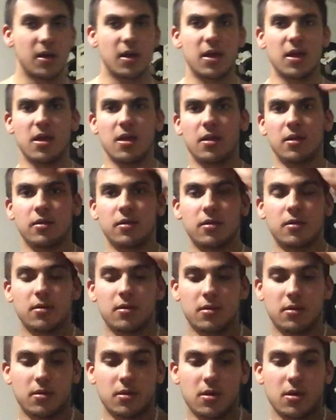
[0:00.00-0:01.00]
And
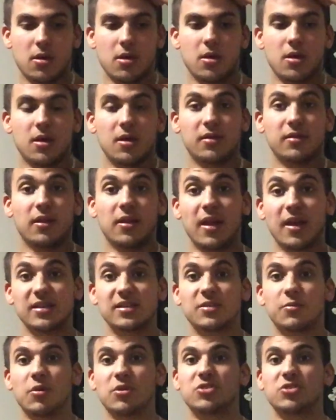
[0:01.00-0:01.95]
the next